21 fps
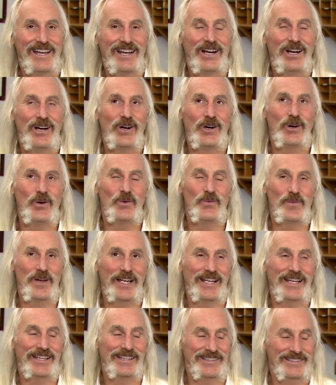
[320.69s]
Oh
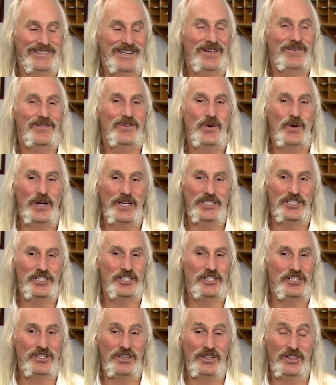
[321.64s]
man, tough
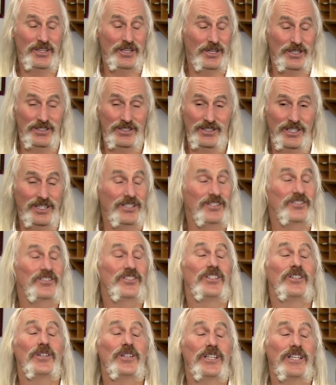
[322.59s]
question. There's a
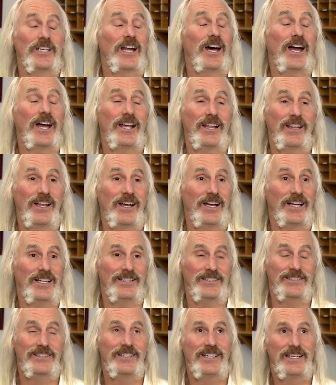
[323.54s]
gazillion
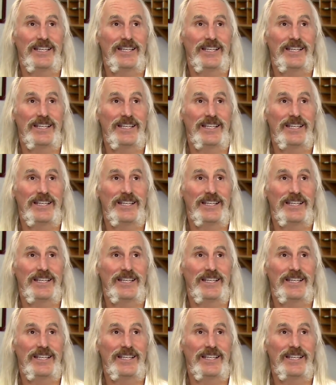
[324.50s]
highlights.